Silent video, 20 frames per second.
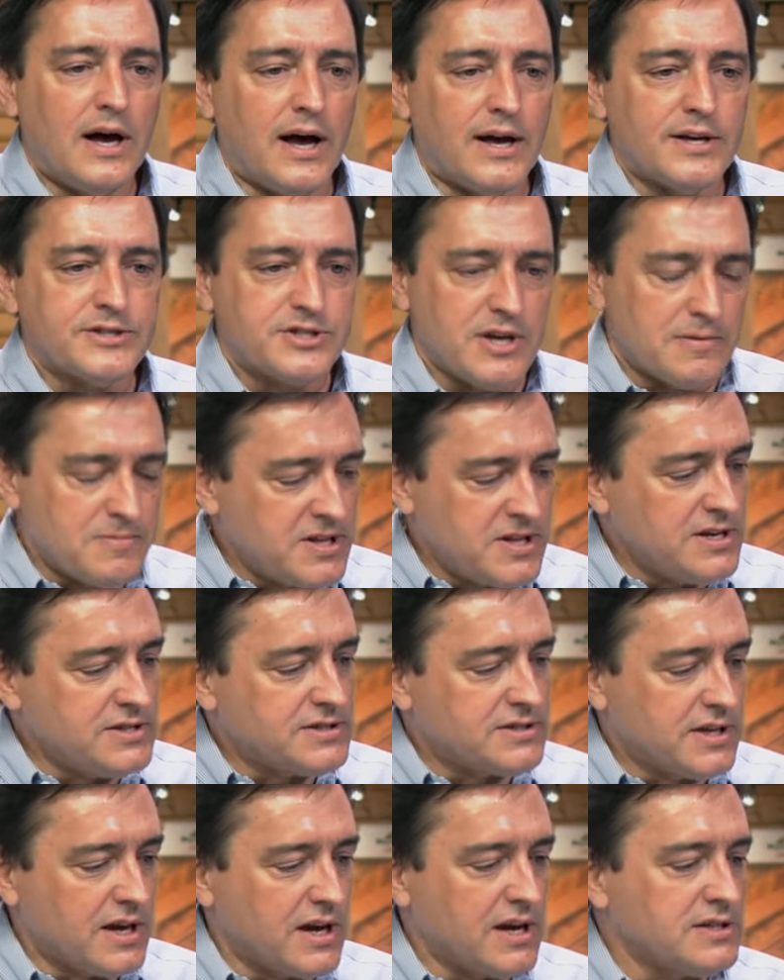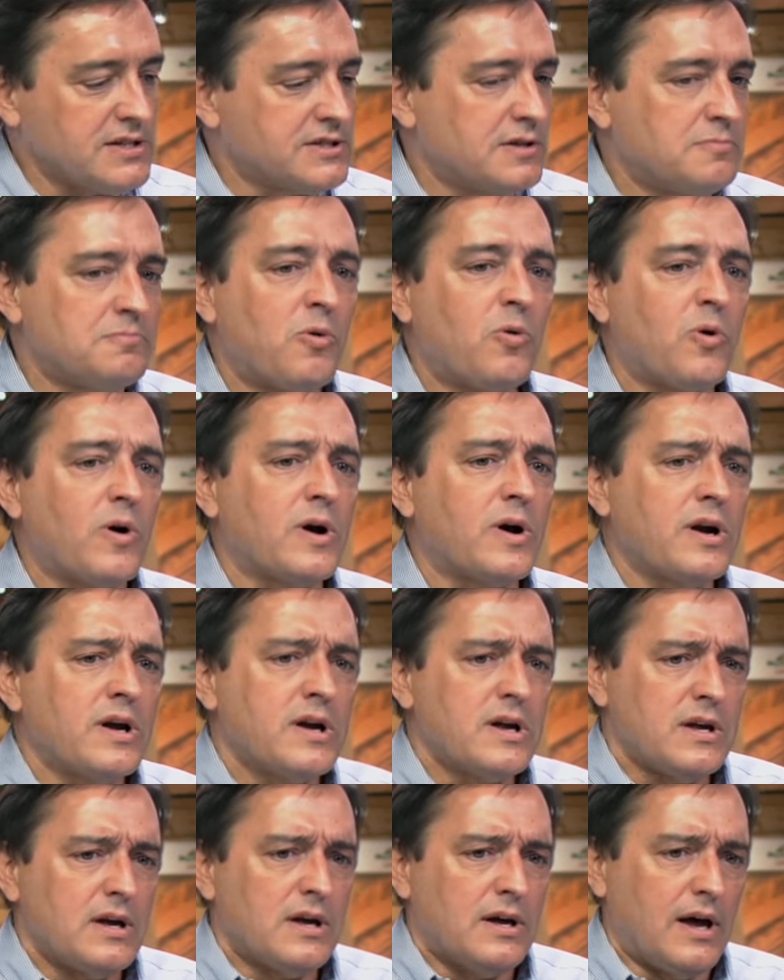Uh, some of these things, the more
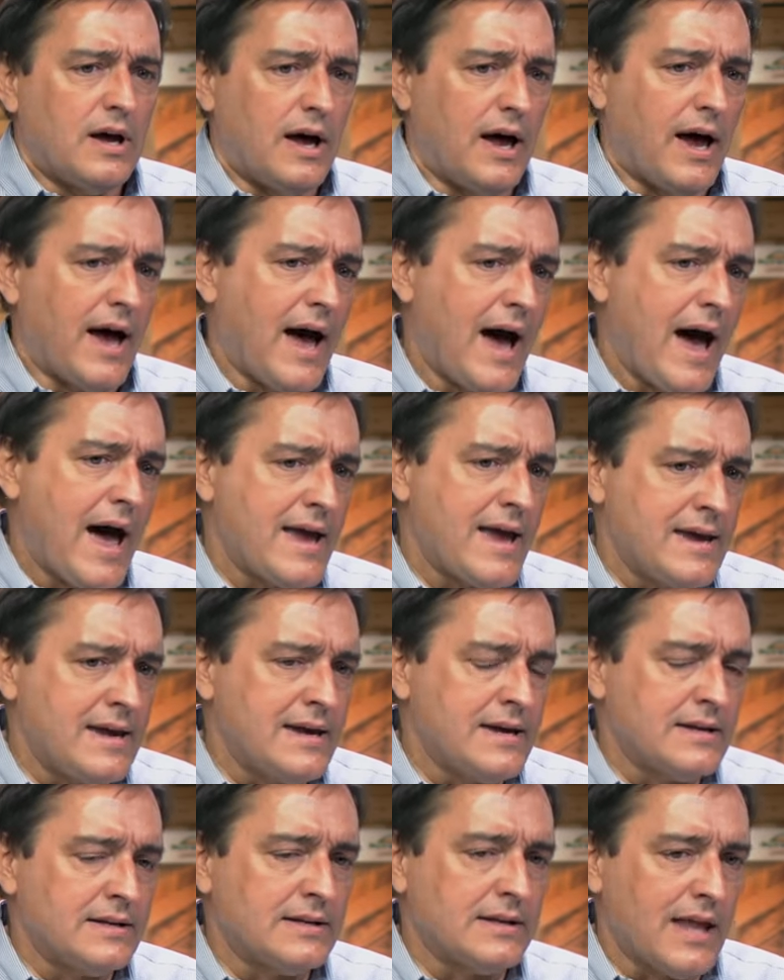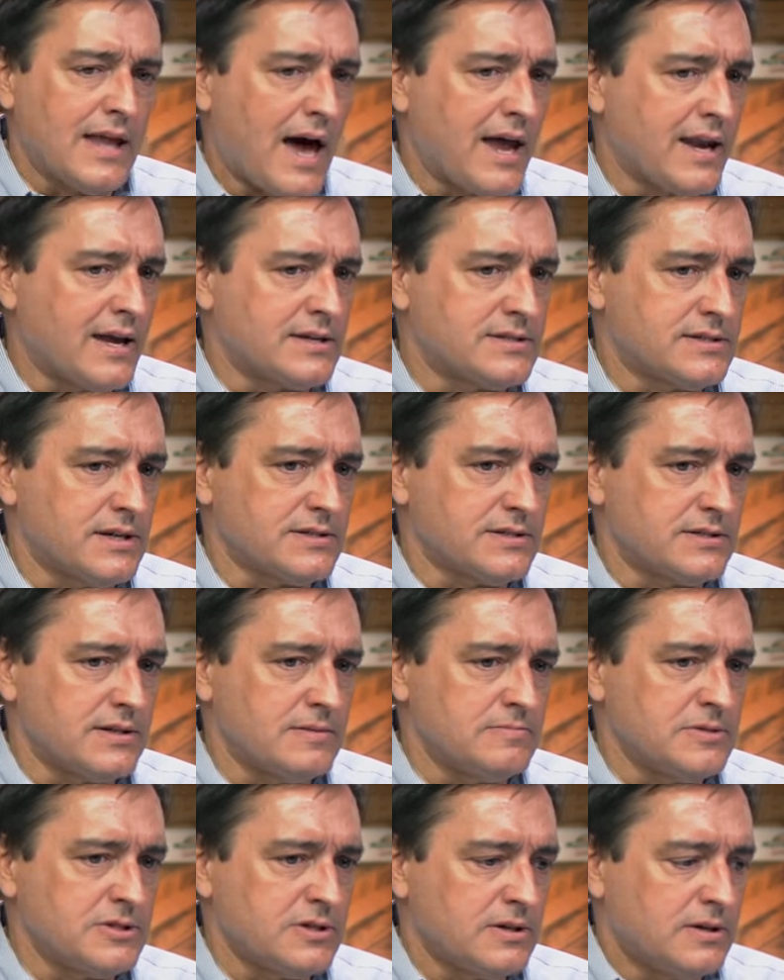uh, high-end lighting
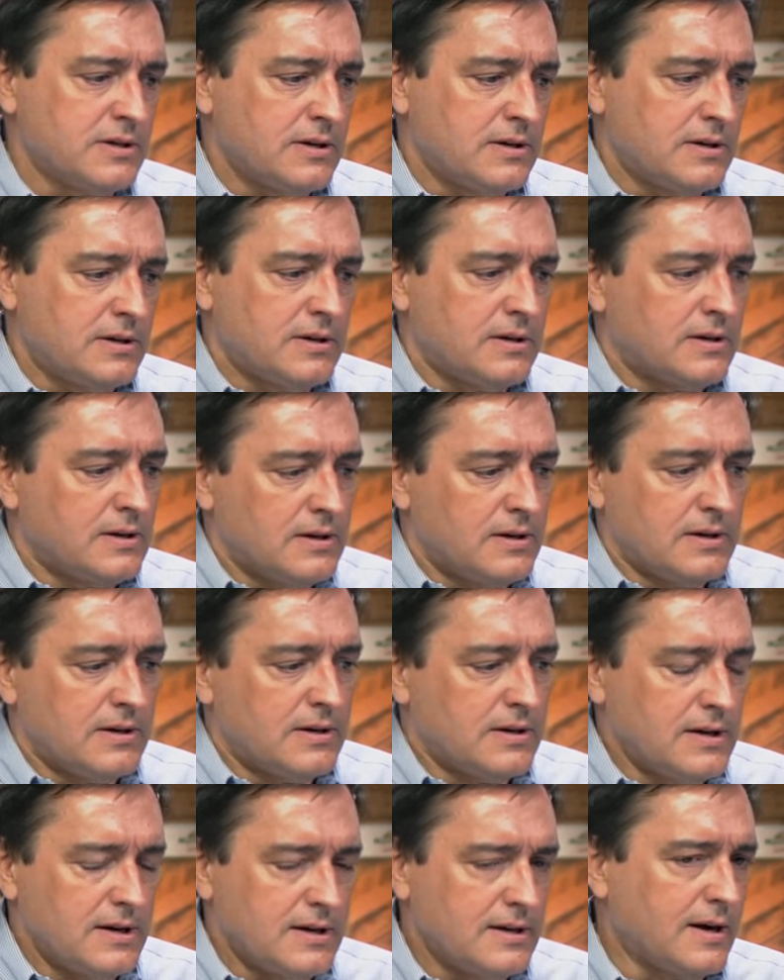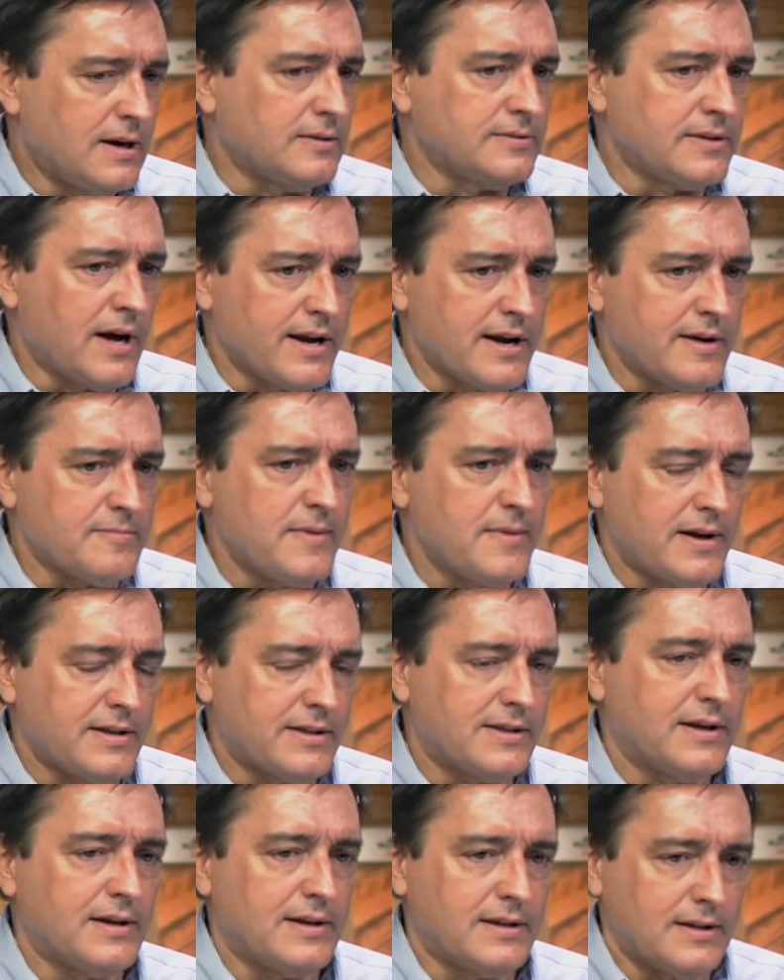systems, you know, not
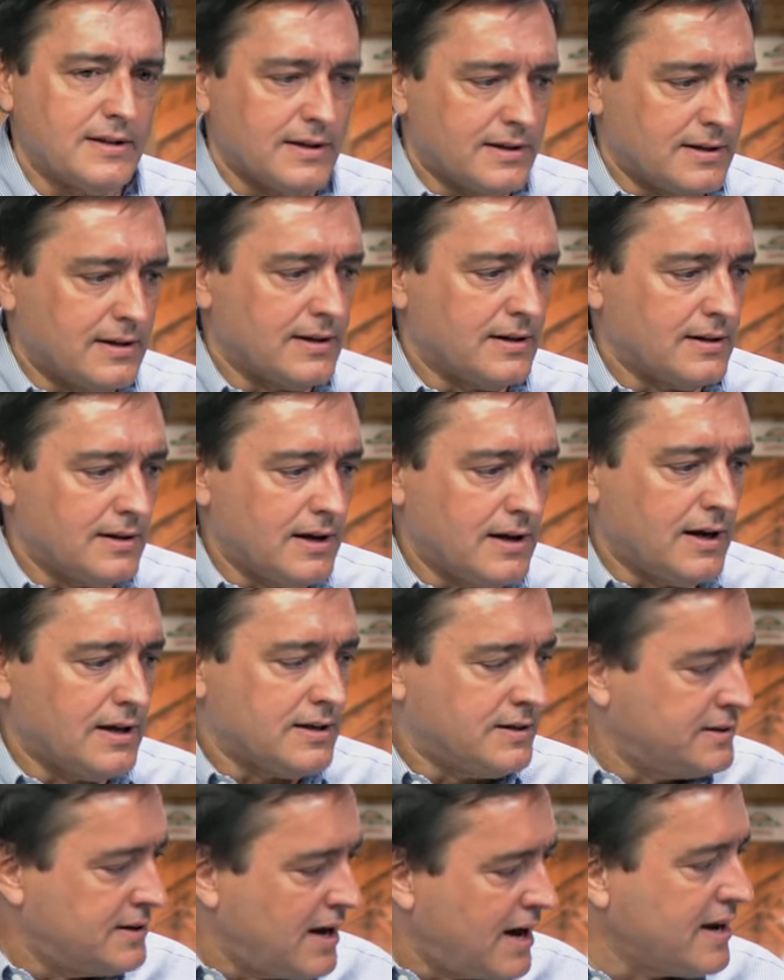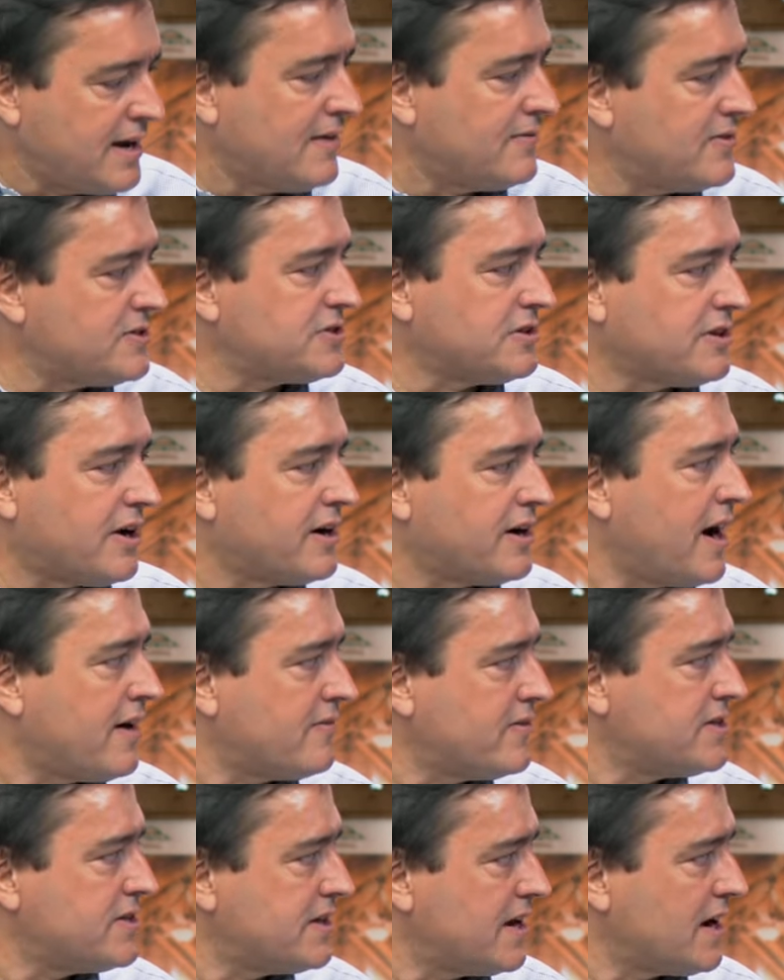everybody, none of us learn
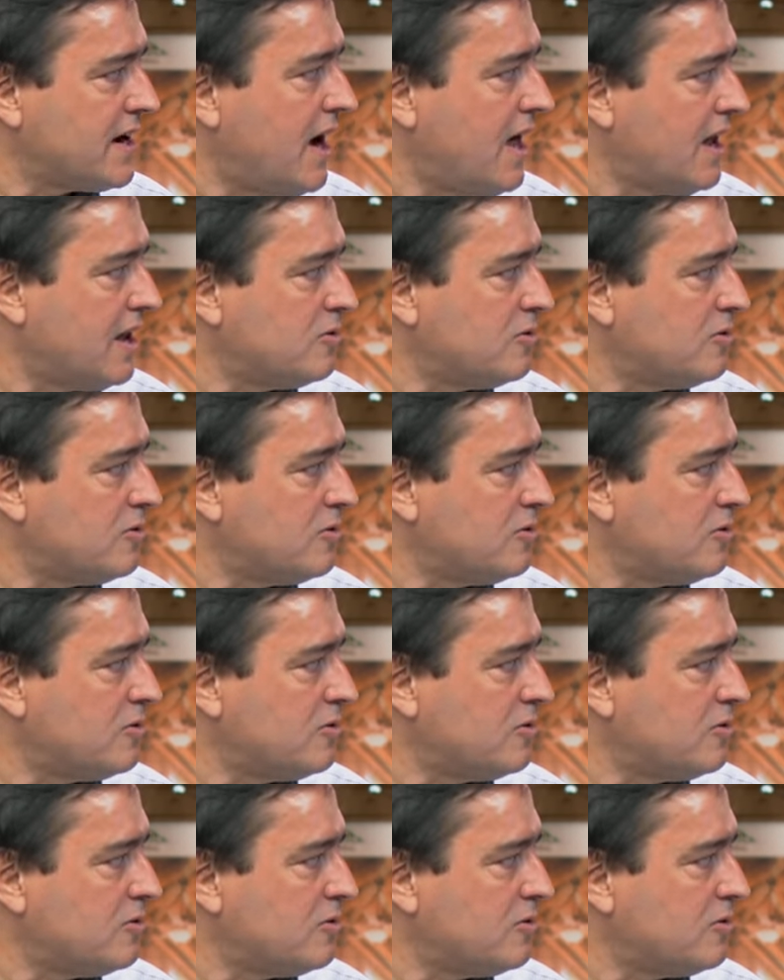everything